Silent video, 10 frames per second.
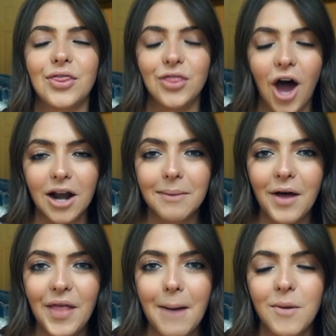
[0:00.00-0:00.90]
thought
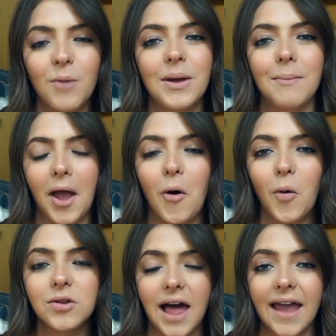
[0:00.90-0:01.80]
about that moment my
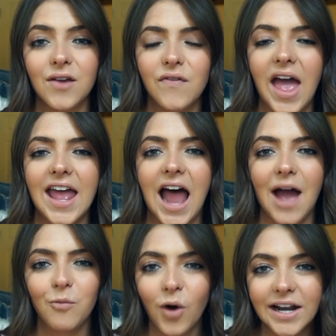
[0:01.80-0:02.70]
whole life, and
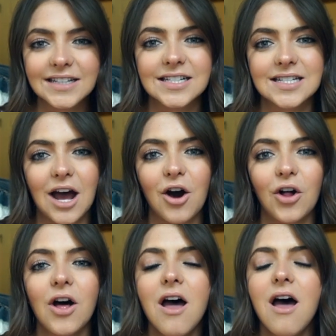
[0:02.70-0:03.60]
I wanted to
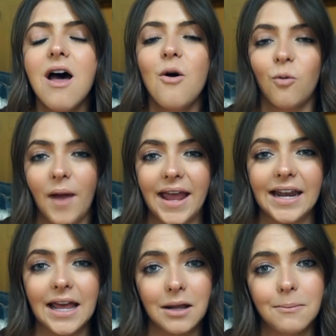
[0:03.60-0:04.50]
tell
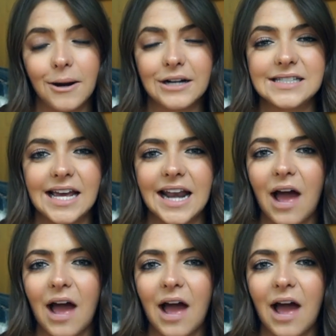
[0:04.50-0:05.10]
Wayne in person.